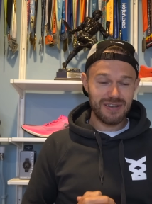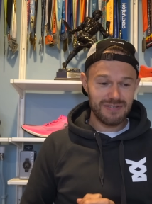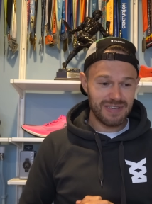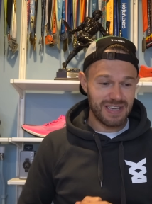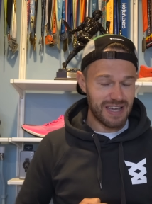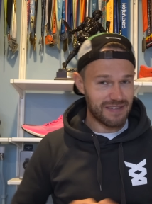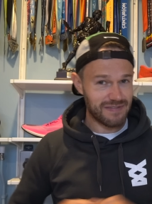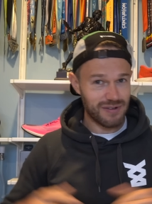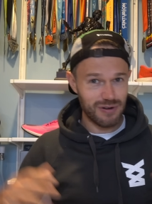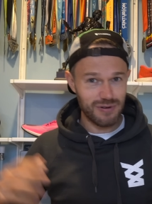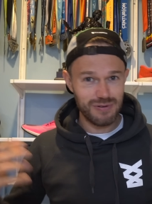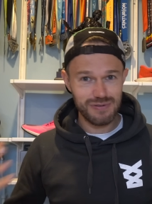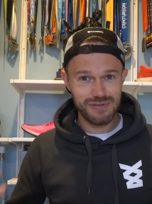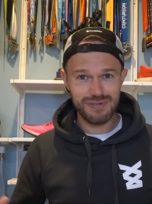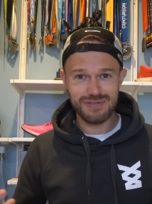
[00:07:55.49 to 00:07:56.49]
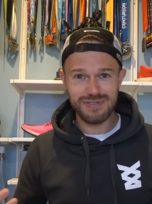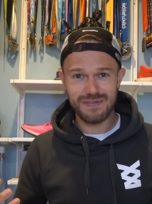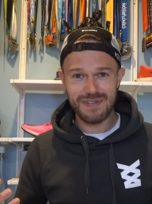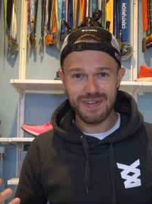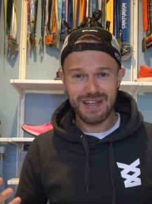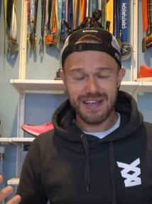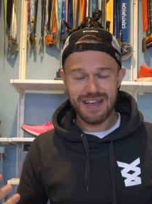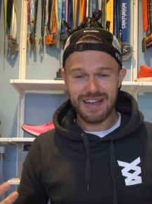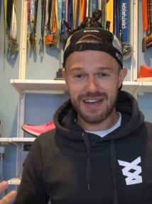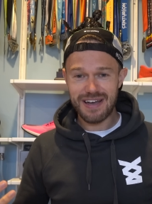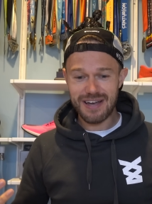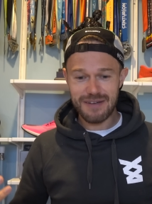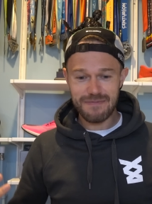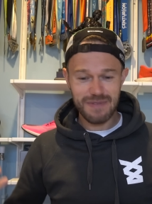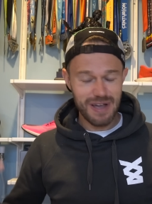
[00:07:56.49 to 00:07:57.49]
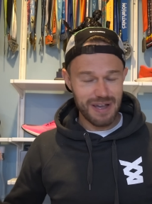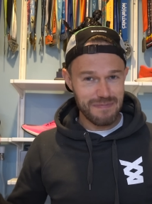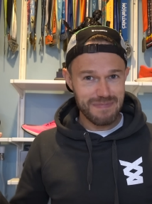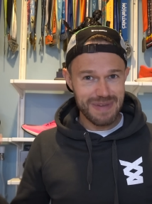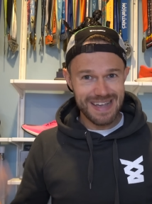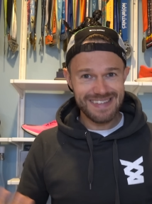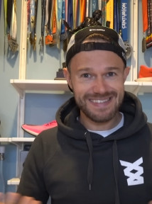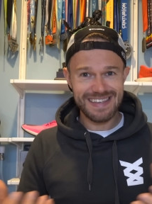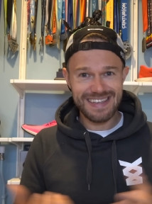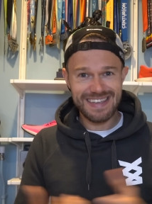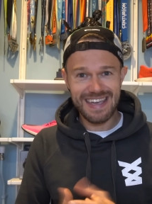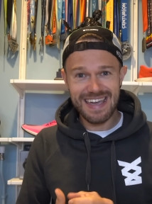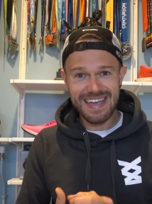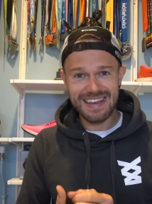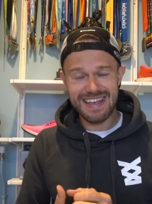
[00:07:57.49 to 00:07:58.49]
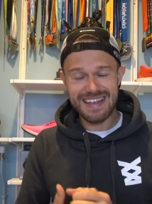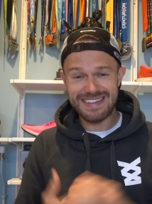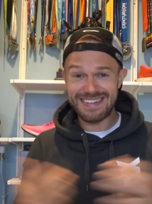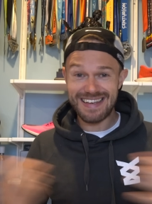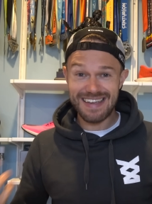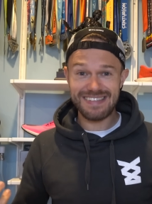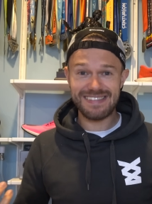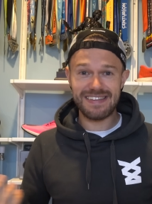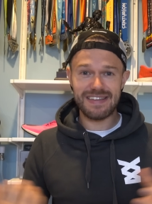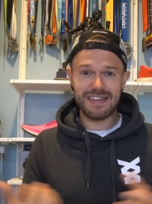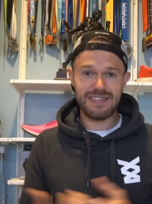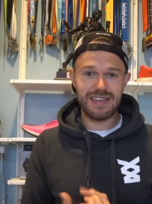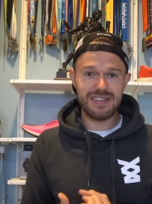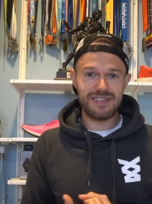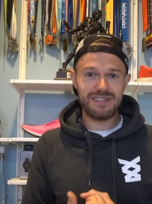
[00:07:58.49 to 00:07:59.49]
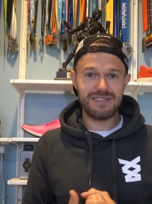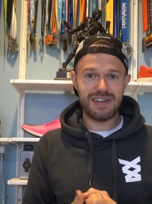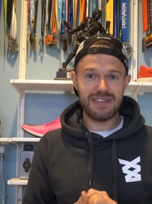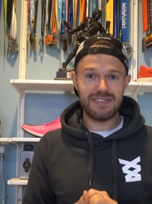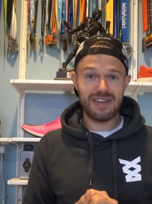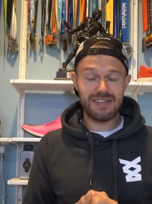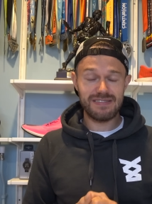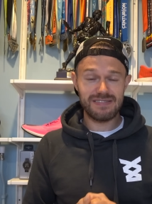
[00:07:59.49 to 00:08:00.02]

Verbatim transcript: Yeah, they've got all sorts of um, amazing kit and testing they do down there.